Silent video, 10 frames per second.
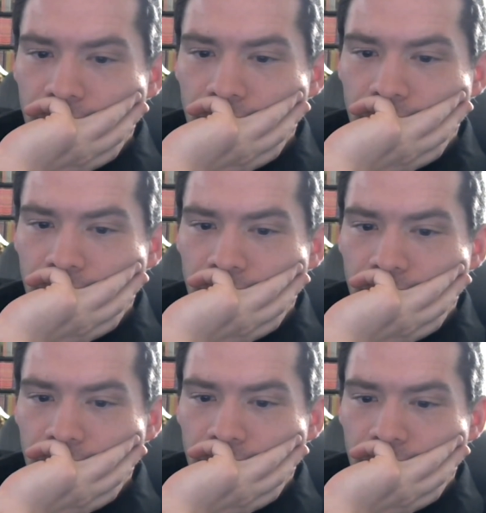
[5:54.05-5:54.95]

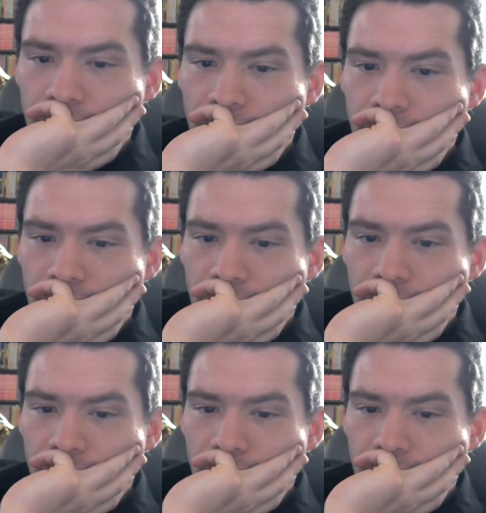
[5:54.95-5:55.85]

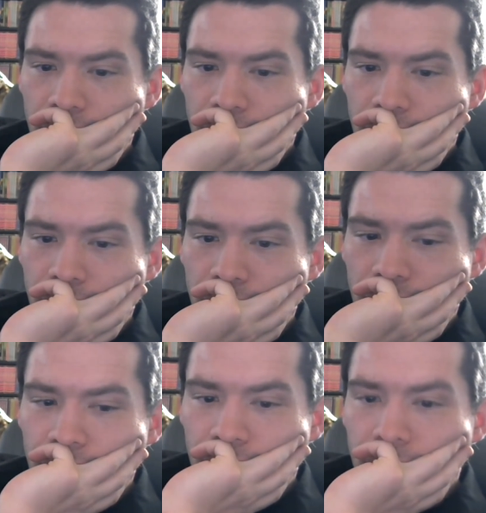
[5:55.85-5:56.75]

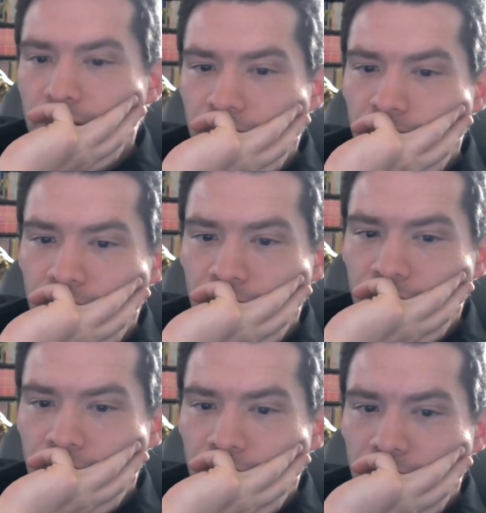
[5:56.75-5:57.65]
(no one is talking)